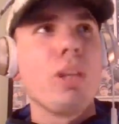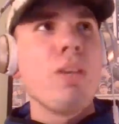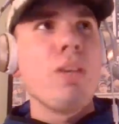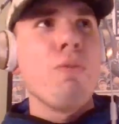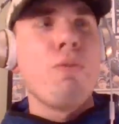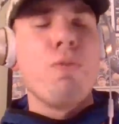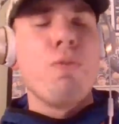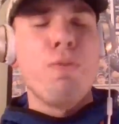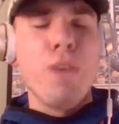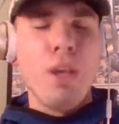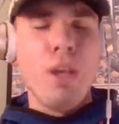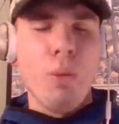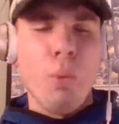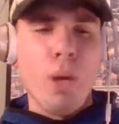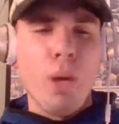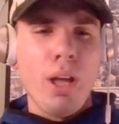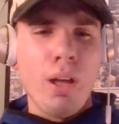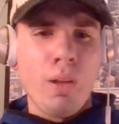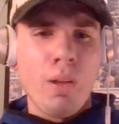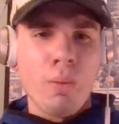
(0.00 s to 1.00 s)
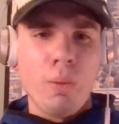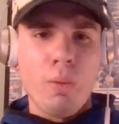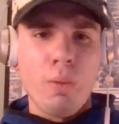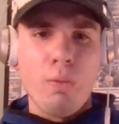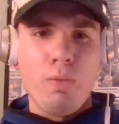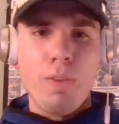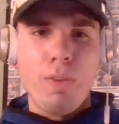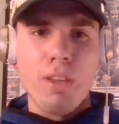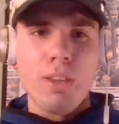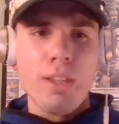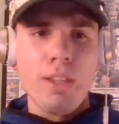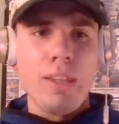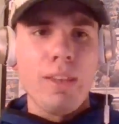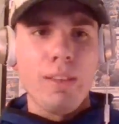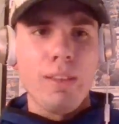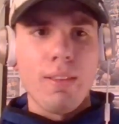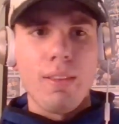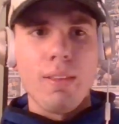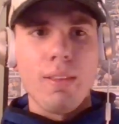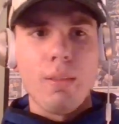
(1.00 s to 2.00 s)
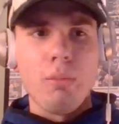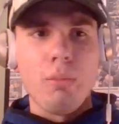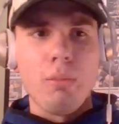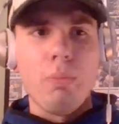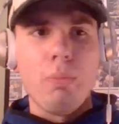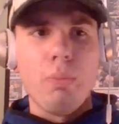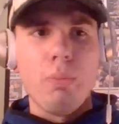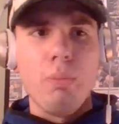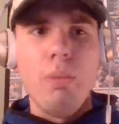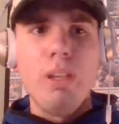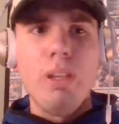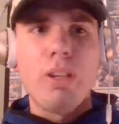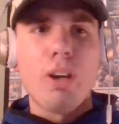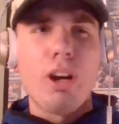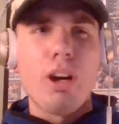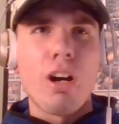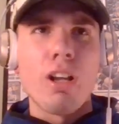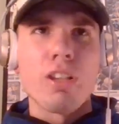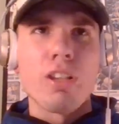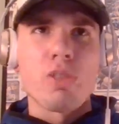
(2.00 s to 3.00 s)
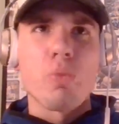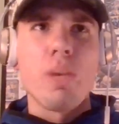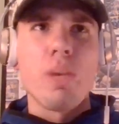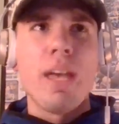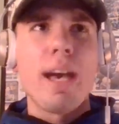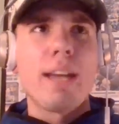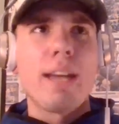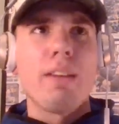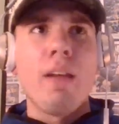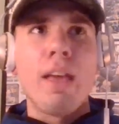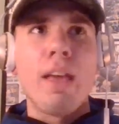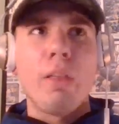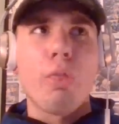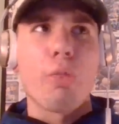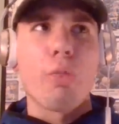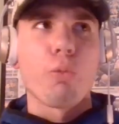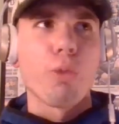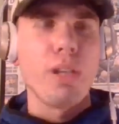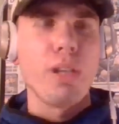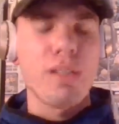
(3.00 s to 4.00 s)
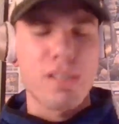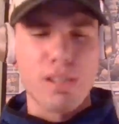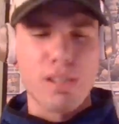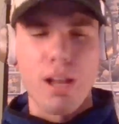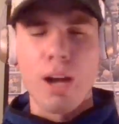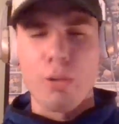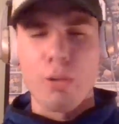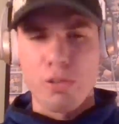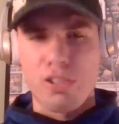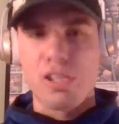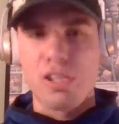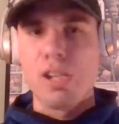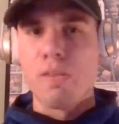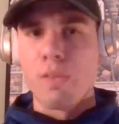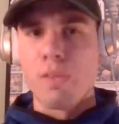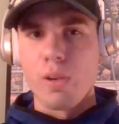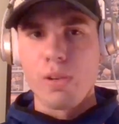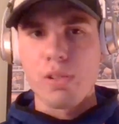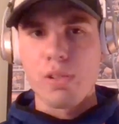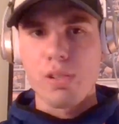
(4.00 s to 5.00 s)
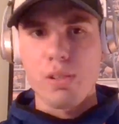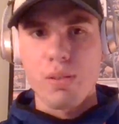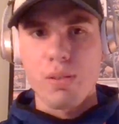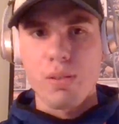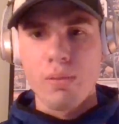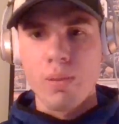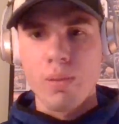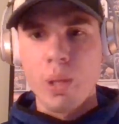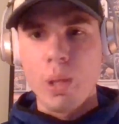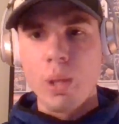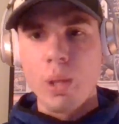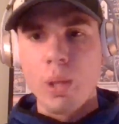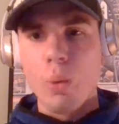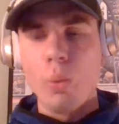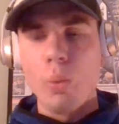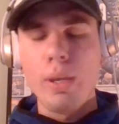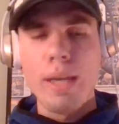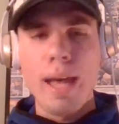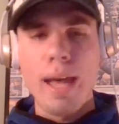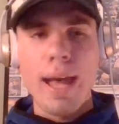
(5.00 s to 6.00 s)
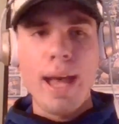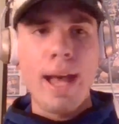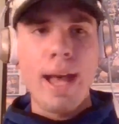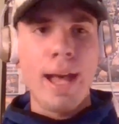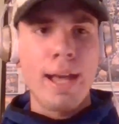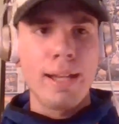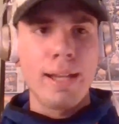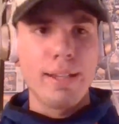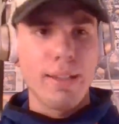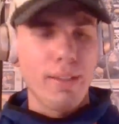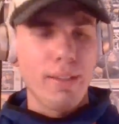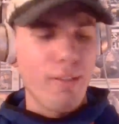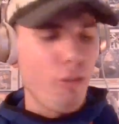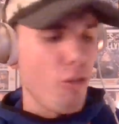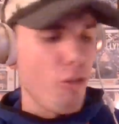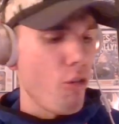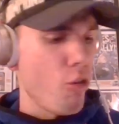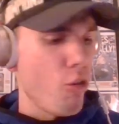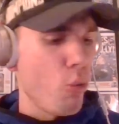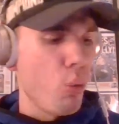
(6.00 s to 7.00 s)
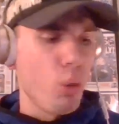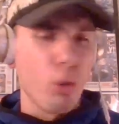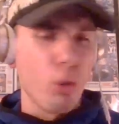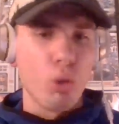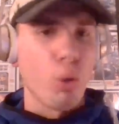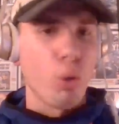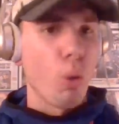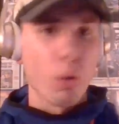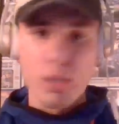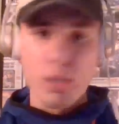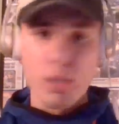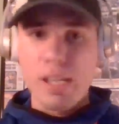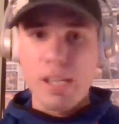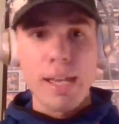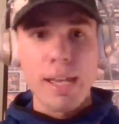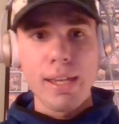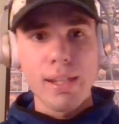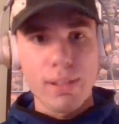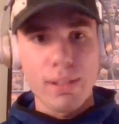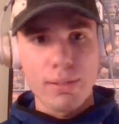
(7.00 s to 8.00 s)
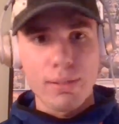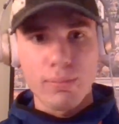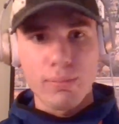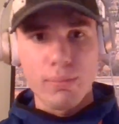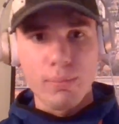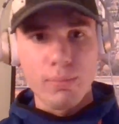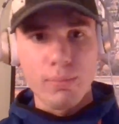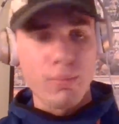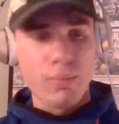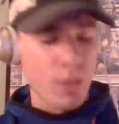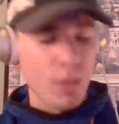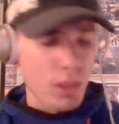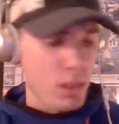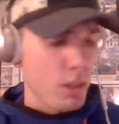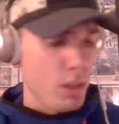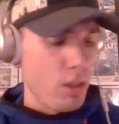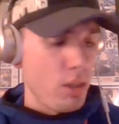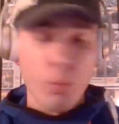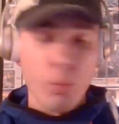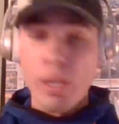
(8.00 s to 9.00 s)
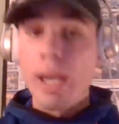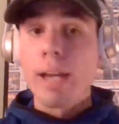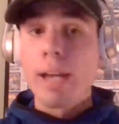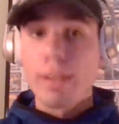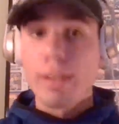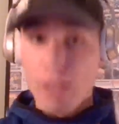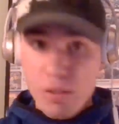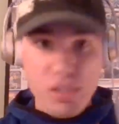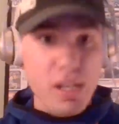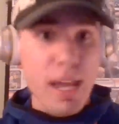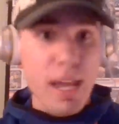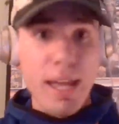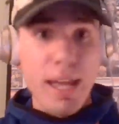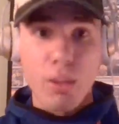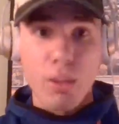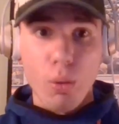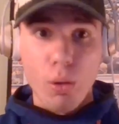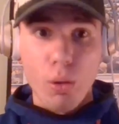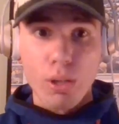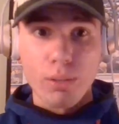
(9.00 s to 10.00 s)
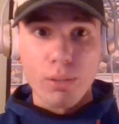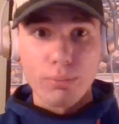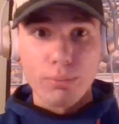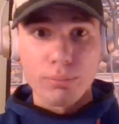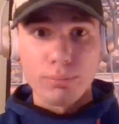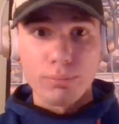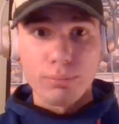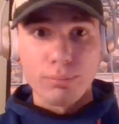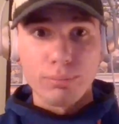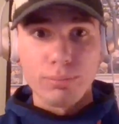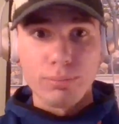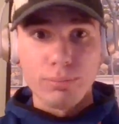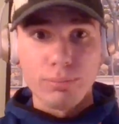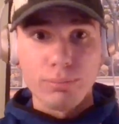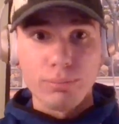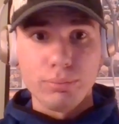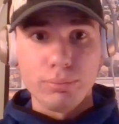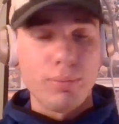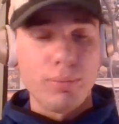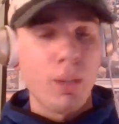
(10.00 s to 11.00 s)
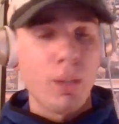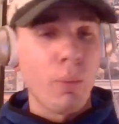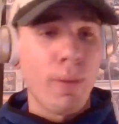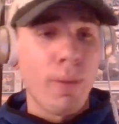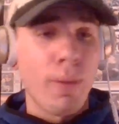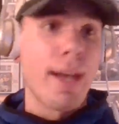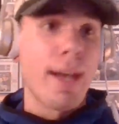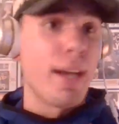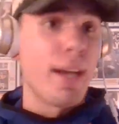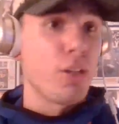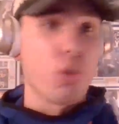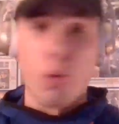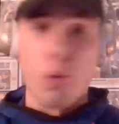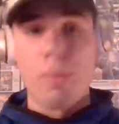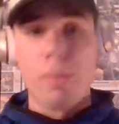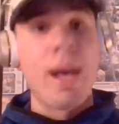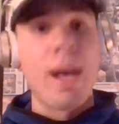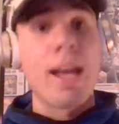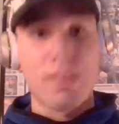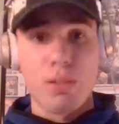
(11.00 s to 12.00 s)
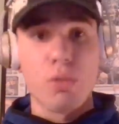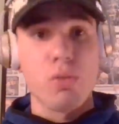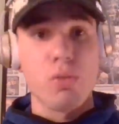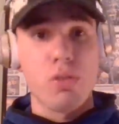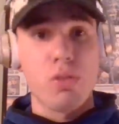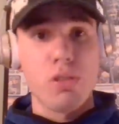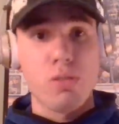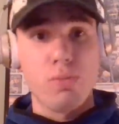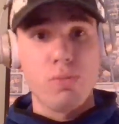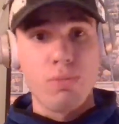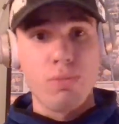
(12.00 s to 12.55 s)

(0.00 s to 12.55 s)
fit well with Philly because we had like 3 slot receivers. We had Golden Tate, we had Nelson Aguilar, and we had Jordan Matthews.